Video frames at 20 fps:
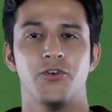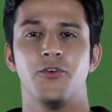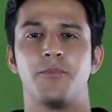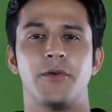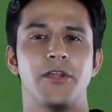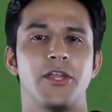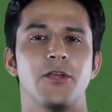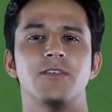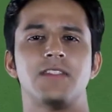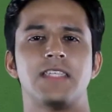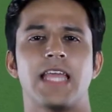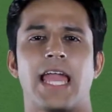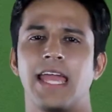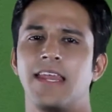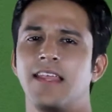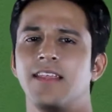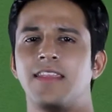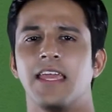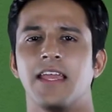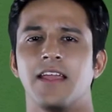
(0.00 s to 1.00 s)
To produce
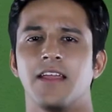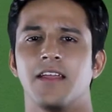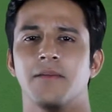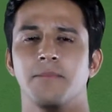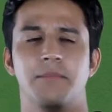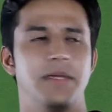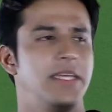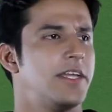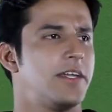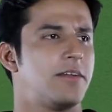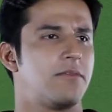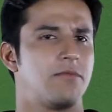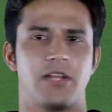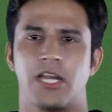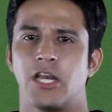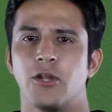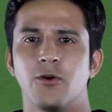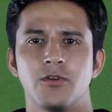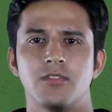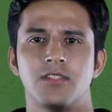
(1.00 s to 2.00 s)
anything, be
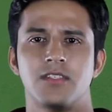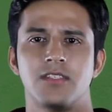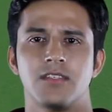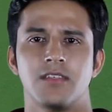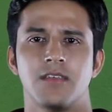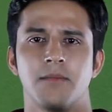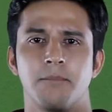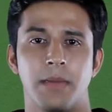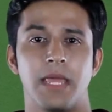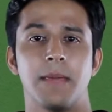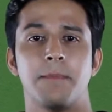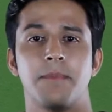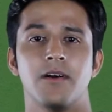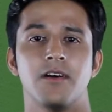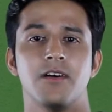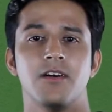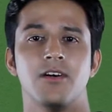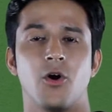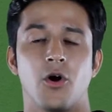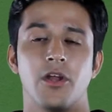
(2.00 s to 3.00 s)
it clothes,
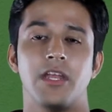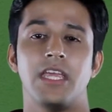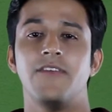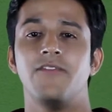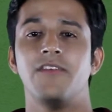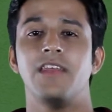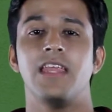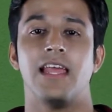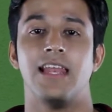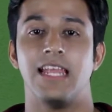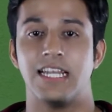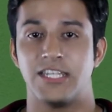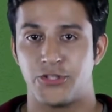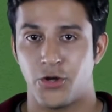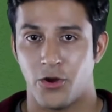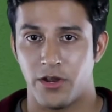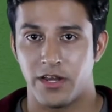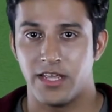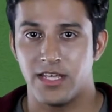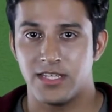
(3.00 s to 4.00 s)
paper, or even
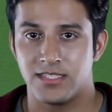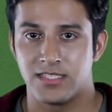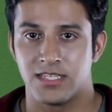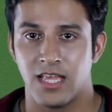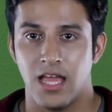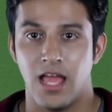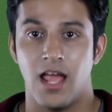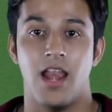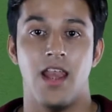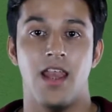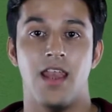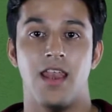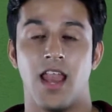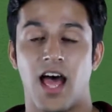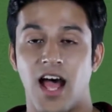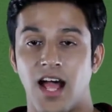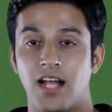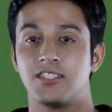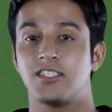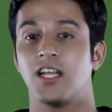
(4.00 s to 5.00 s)
electronics,
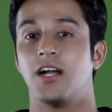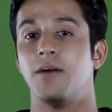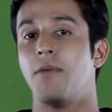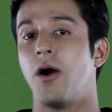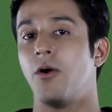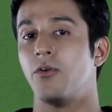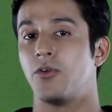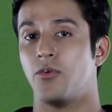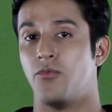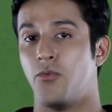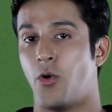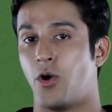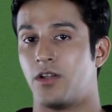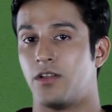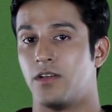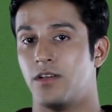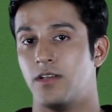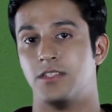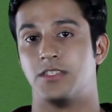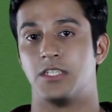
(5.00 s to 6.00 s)
large amount of
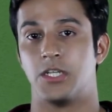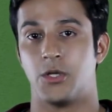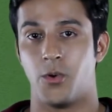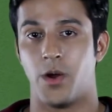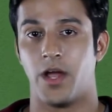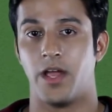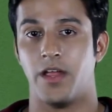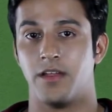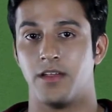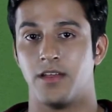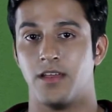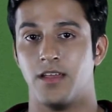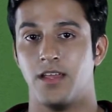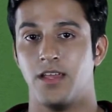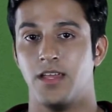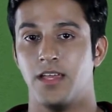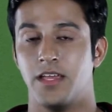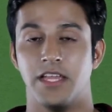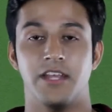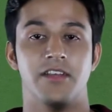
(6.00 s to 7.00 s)
water is required.
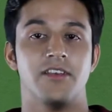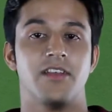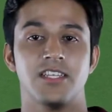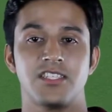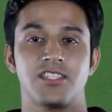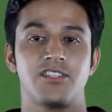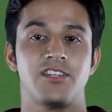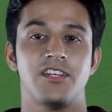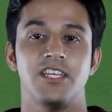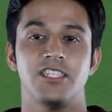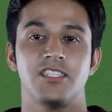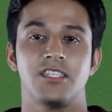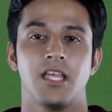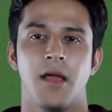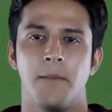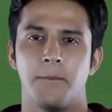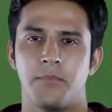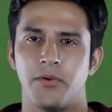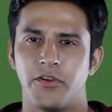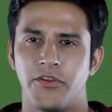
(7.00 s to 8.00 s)
Industries
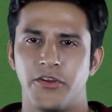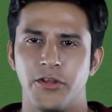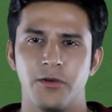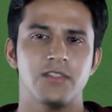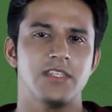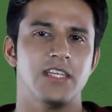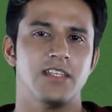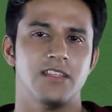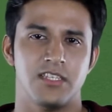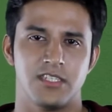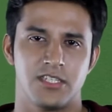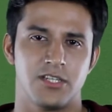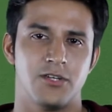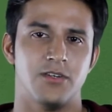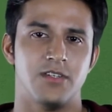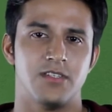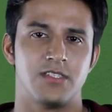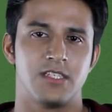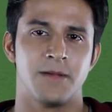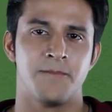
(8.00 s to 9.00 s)
producing these
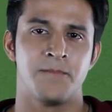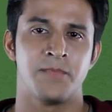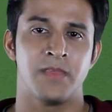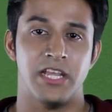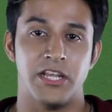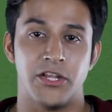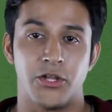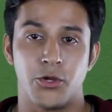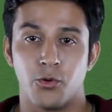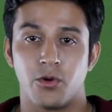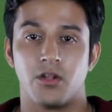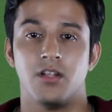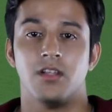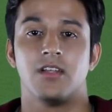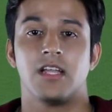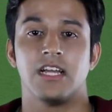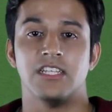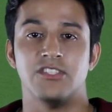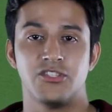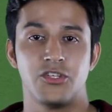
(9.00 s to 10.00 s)
goods in
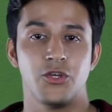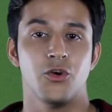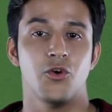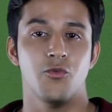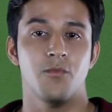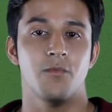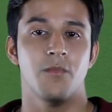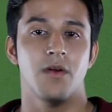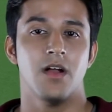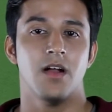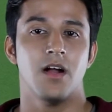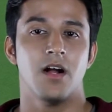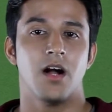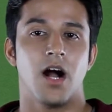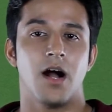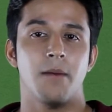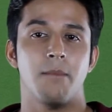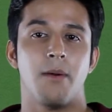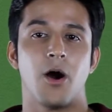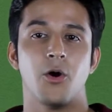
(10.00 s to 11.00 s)
total consume
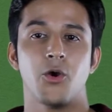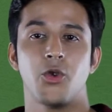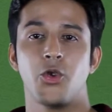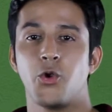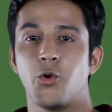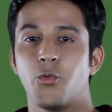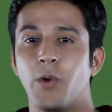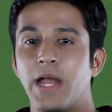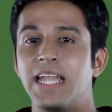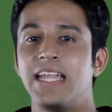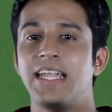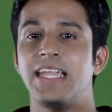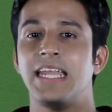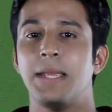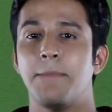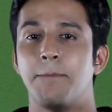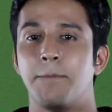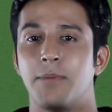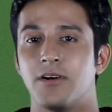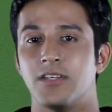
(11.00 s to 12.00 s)
about
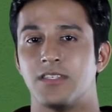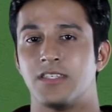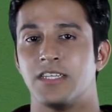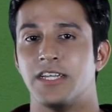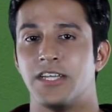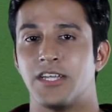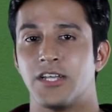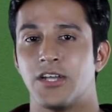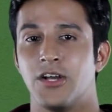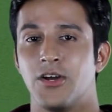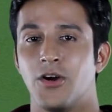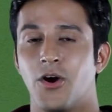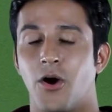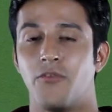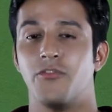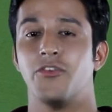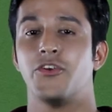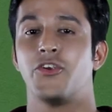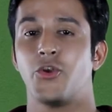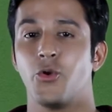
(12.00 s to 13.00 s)
20%
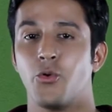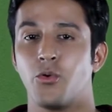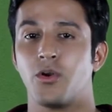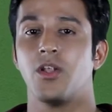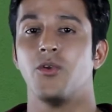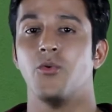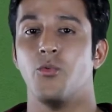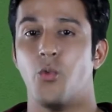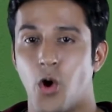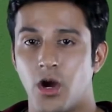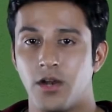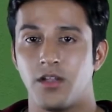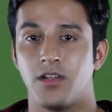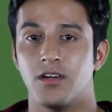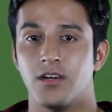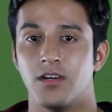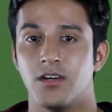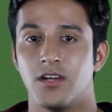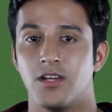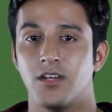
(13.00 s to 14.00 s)
of the total
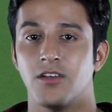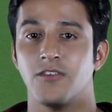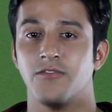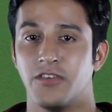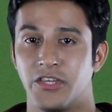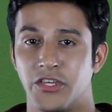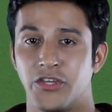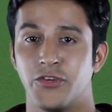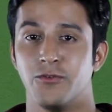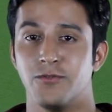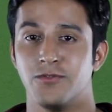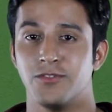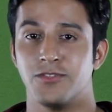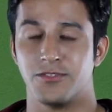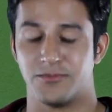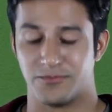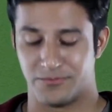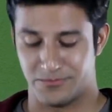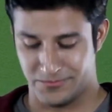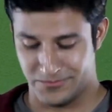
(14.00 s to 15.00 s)
water we
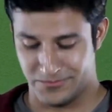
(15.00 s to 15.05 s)
use.